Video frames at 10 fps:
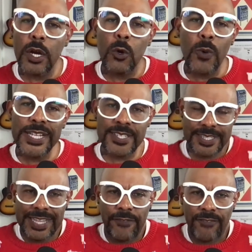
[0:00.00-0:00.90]
Gwen
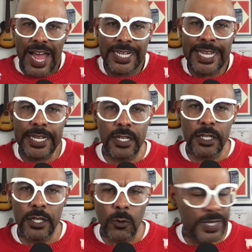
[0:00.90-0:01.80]
Stefani.
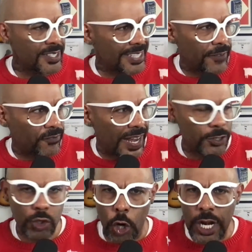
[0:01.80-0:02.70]
Gwen
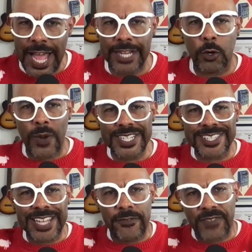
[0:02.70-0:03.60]

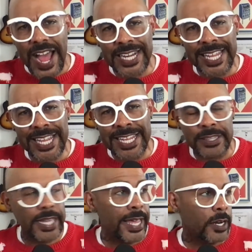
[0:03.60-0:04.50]
Stefani
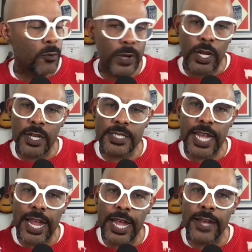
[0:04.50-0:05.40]
later went on to
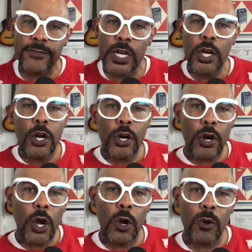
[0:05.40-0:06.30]
have
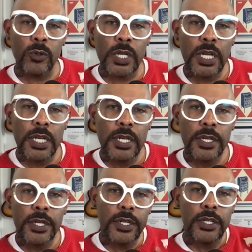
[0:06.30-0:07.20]
her own
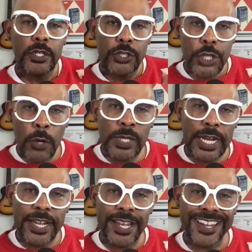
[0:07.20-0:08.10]
Chola
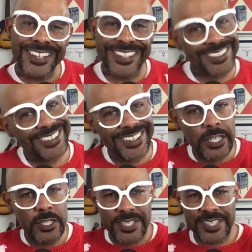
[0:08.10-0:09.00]
hit.
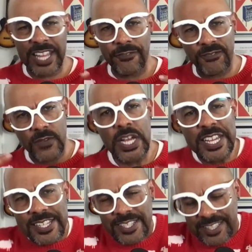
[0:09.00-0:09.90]

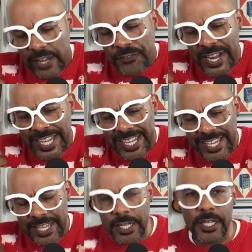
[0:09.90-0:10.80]

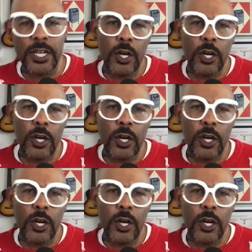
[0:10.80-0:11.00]
Stephanie.